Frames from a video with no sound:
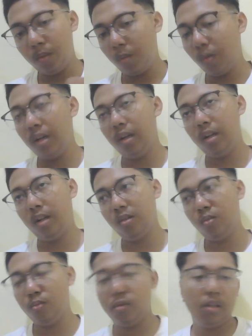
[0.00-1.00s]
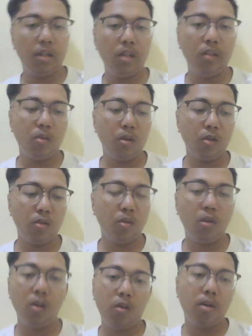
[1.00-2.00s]
Meanwhile, in the spoken discourse,
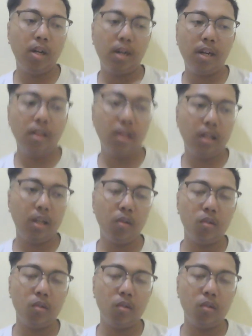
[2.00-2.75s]
you don't write anything.